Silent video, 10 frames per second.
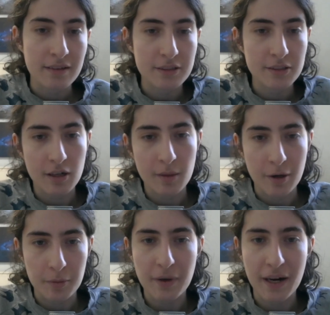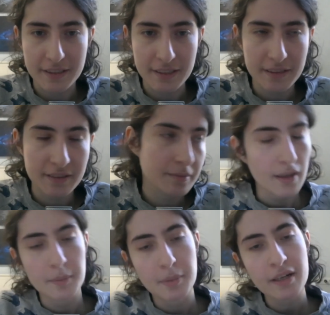let's talk about practice.
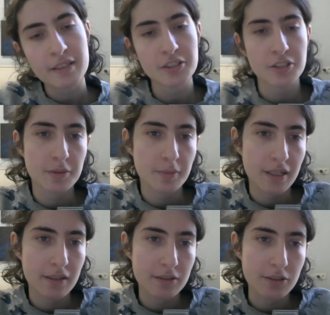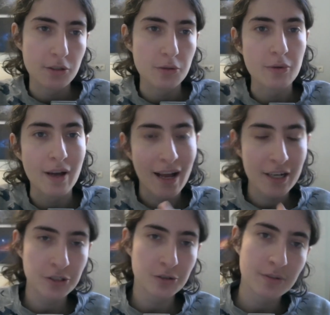And practice just means you
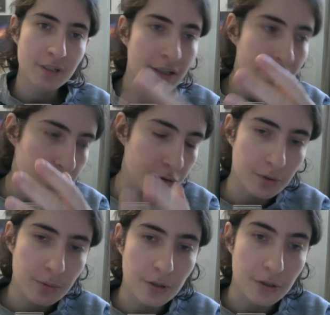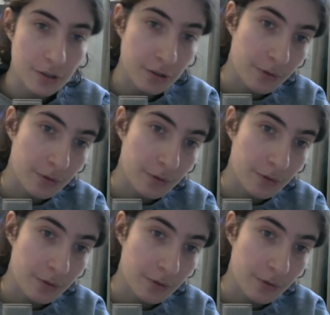actually do the work.